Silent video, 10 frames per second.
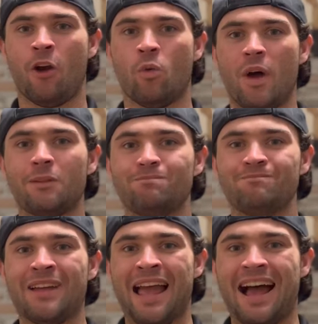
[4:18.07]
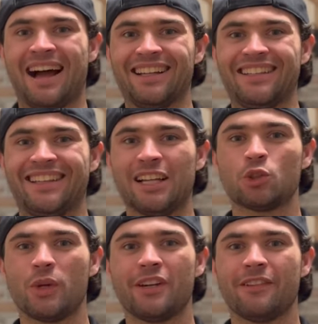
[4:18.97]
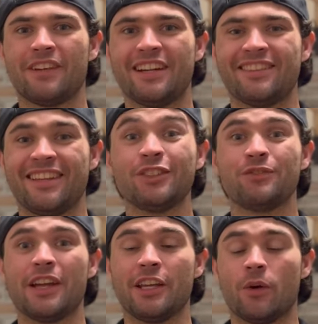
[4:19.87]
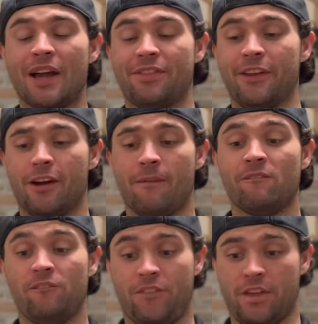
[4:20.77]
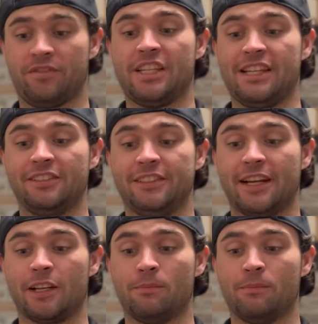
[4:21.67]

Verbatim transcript: Well, I guess we could have ended this video at the 15-second